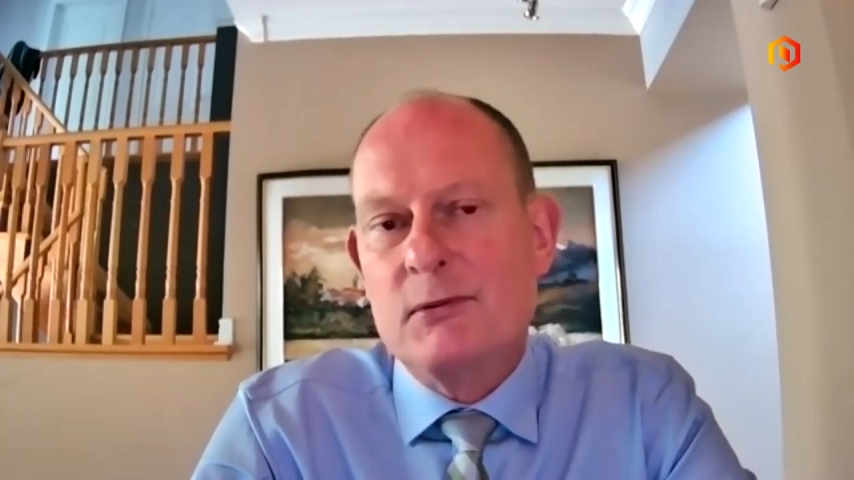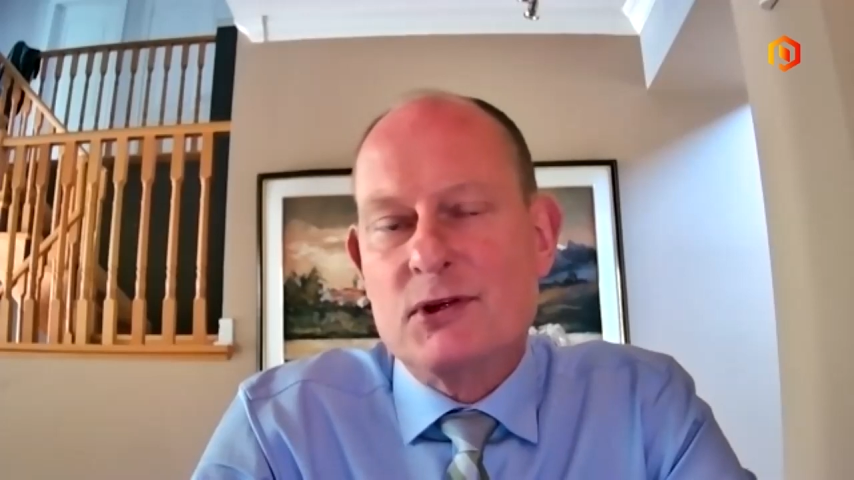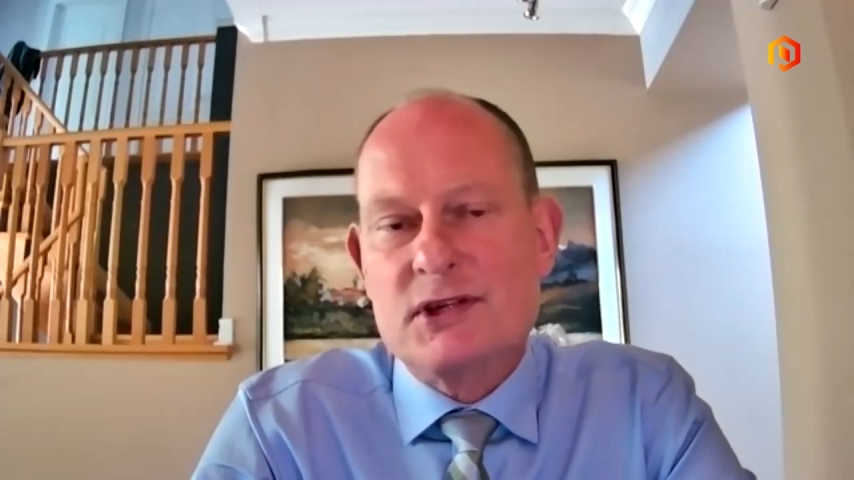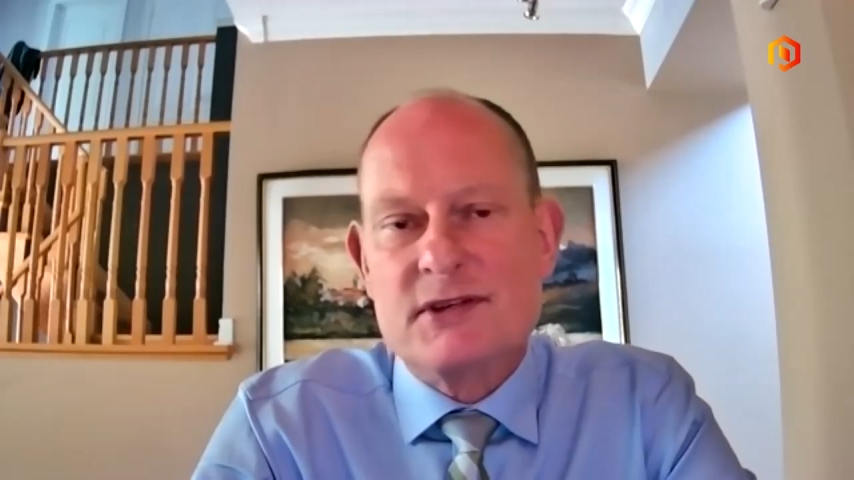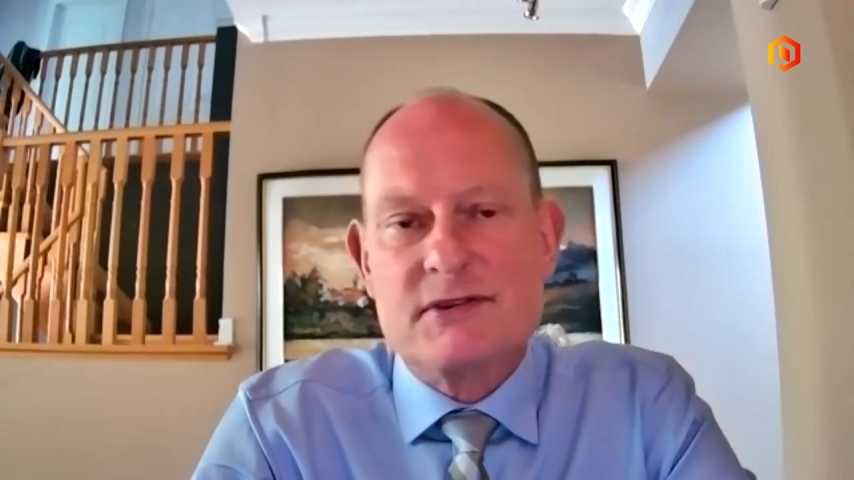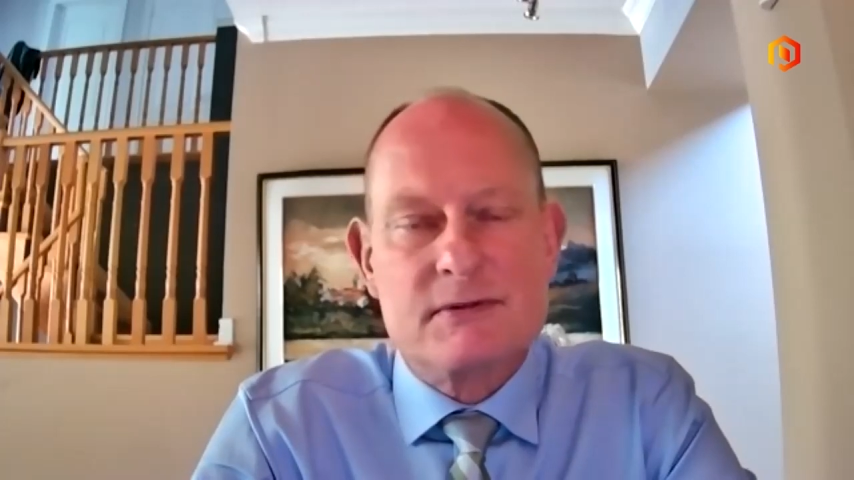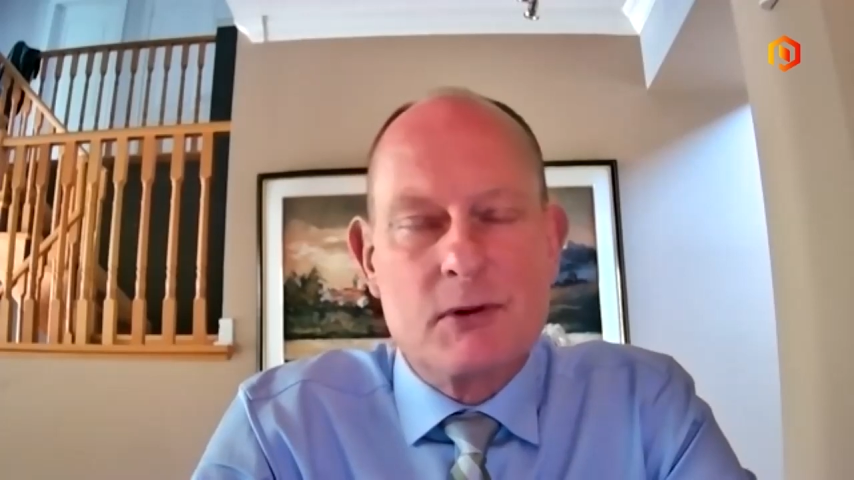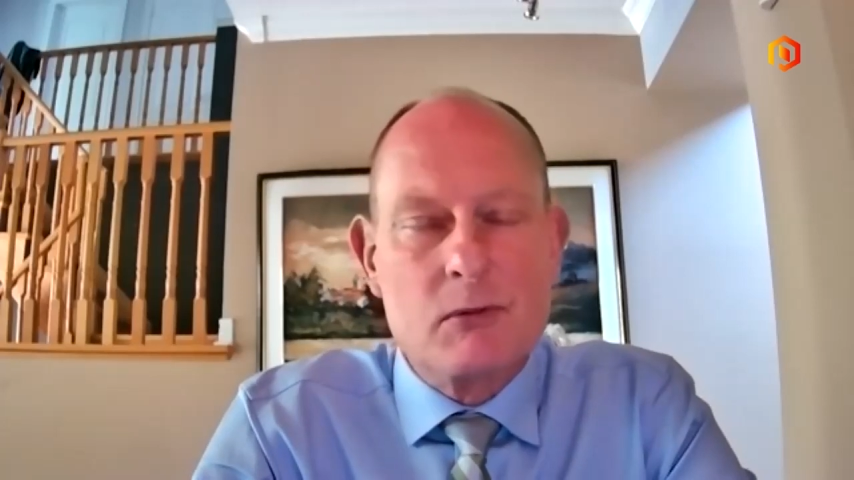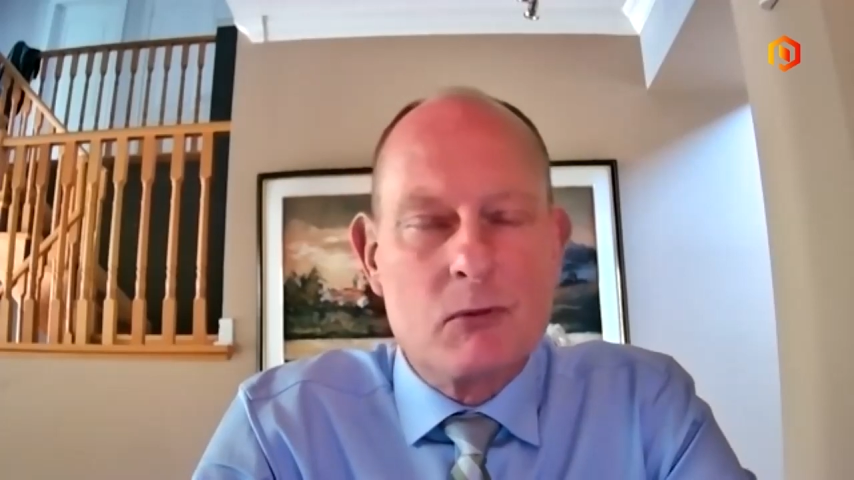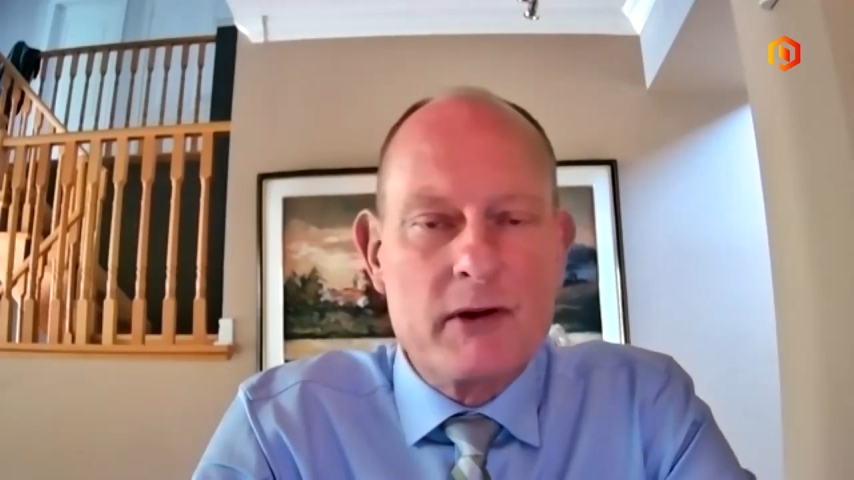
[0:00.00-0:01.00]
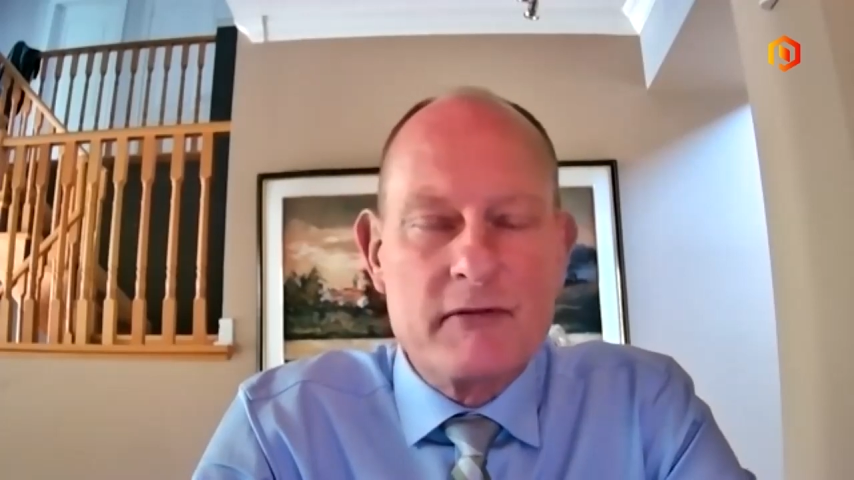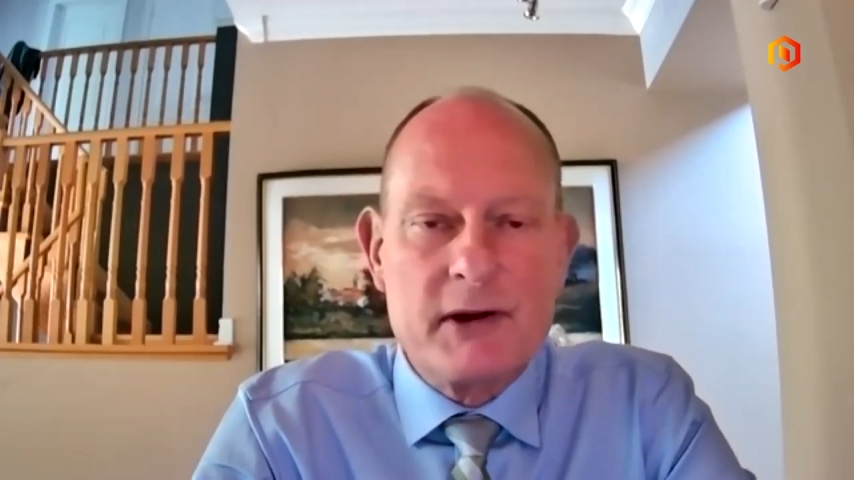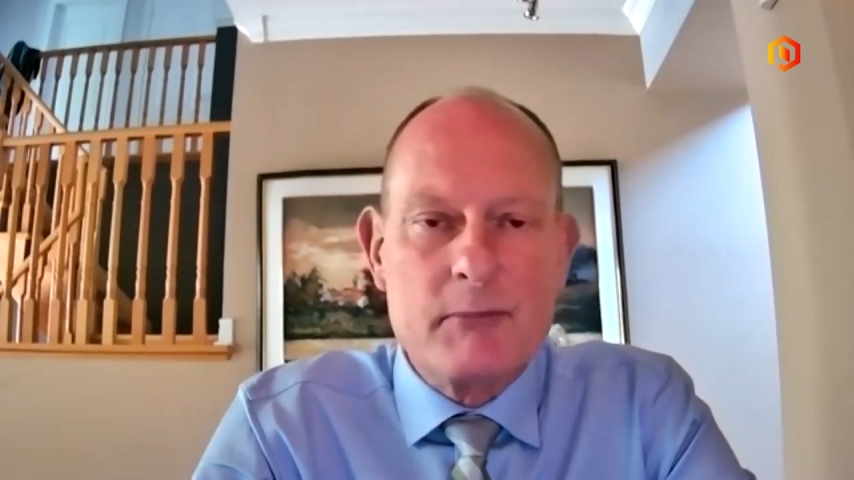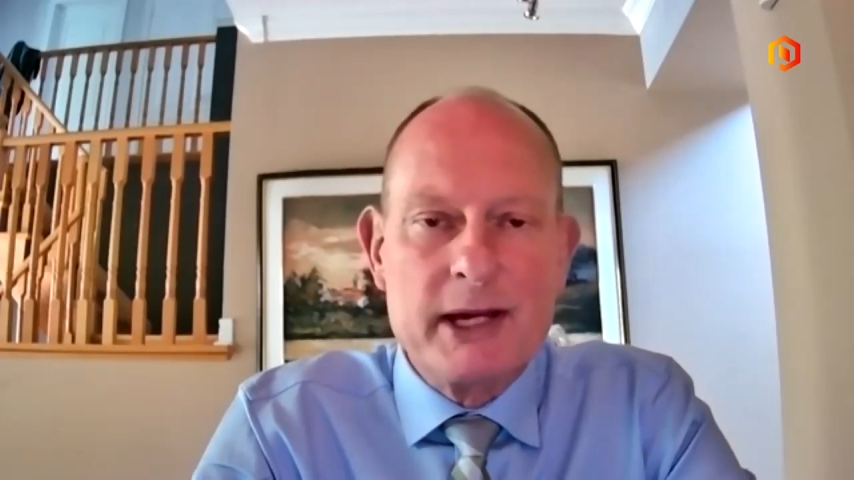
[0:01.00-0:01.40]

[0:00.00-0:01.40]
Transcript: which is one of our